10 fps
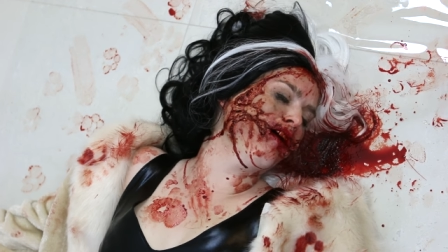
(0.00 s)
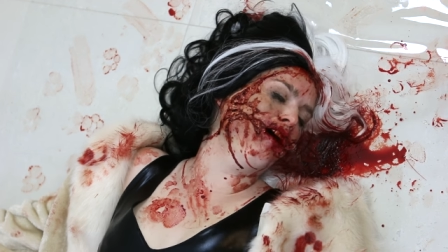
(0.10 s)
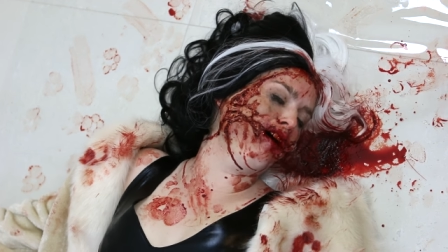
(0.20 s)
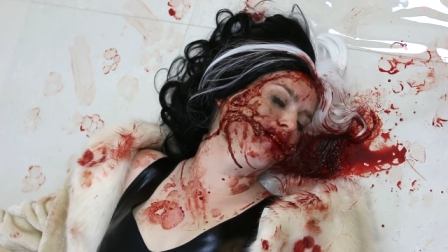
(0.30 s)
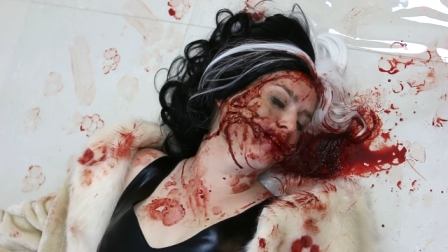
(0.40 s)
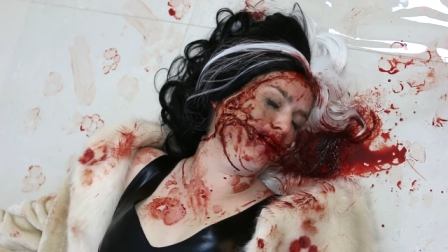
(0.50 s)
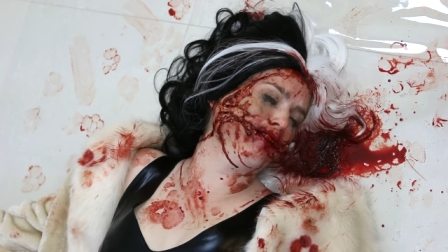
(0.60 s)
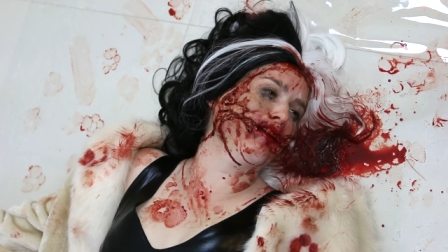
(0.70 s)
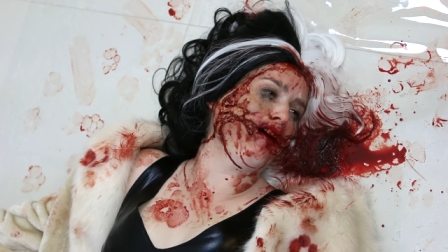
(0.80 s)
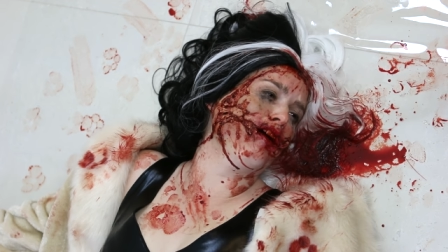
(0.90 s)
Cruella
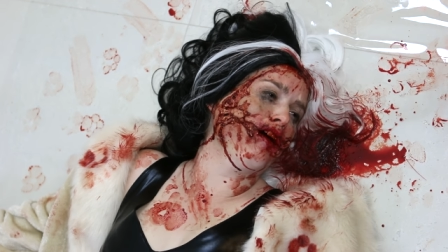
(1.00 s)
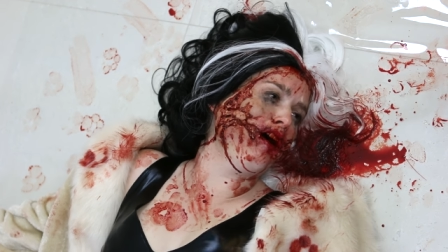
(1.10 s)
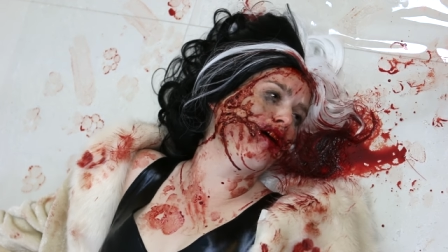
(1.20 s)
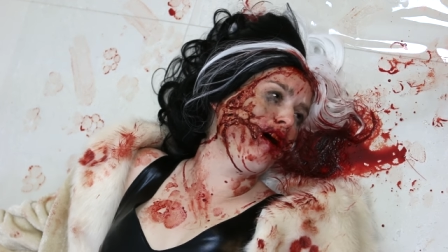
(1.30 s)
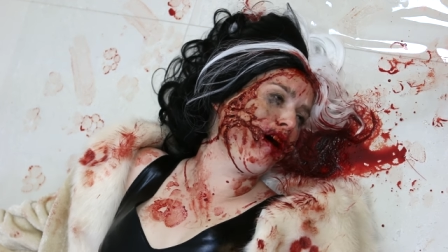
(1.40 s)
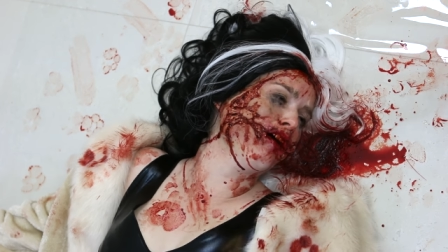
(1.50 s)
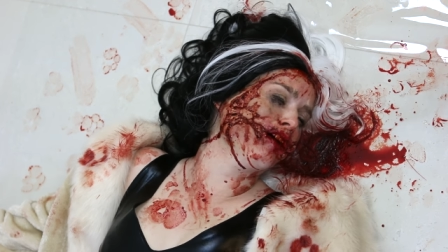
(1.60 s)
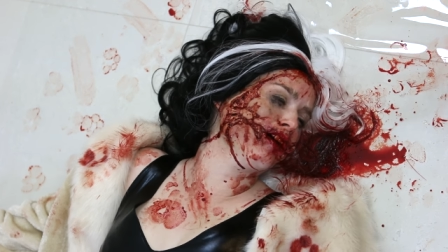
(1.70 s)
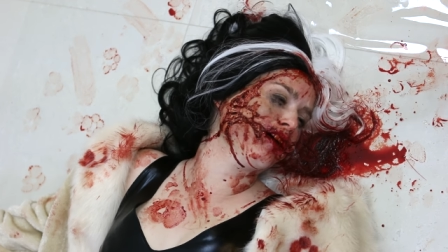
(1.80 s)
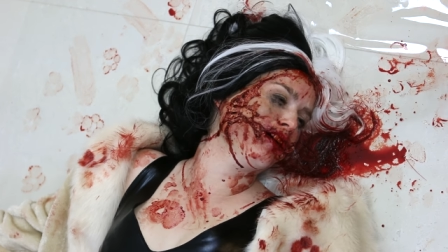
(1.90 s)
de Vil makeup.
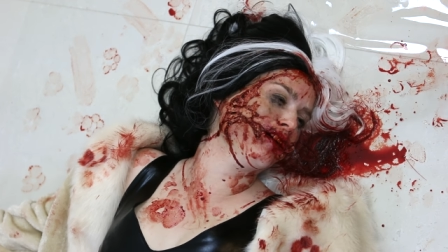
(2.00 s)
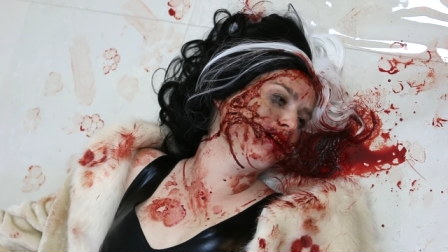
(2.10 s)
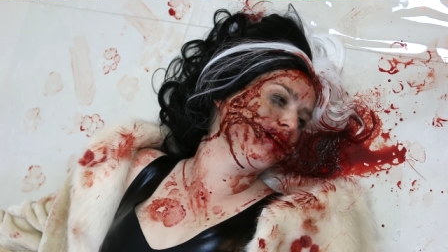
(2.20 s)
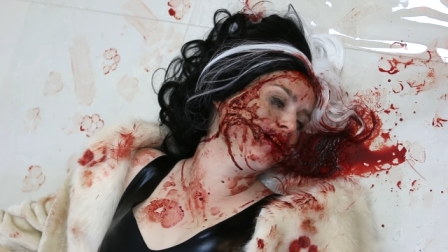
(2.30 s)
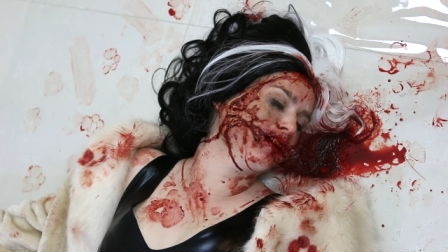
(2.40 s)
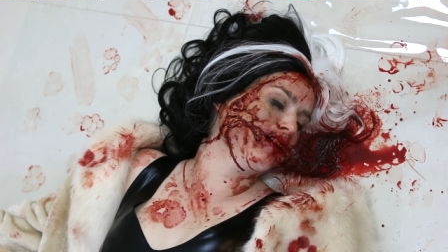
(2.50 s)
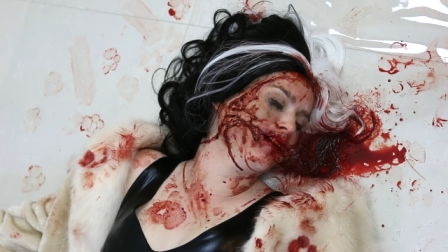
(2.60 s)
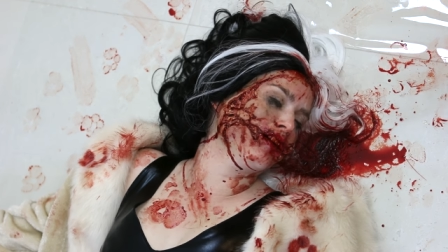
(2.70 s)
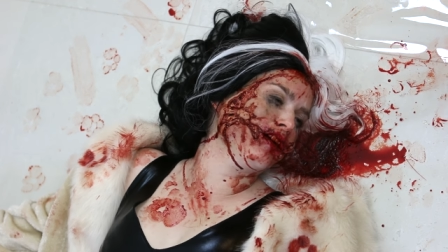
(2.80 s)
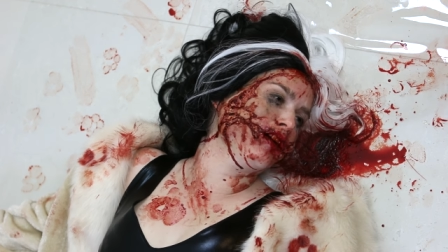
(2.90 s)
I
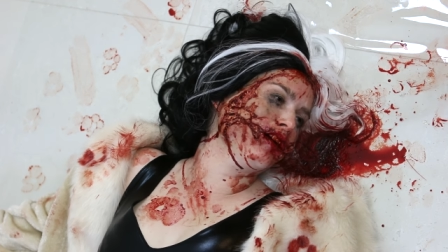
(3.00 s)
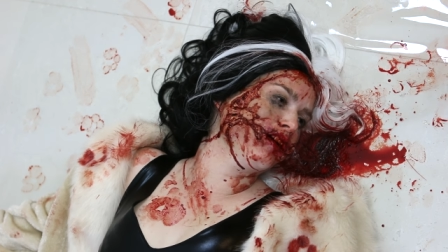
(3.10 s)
got these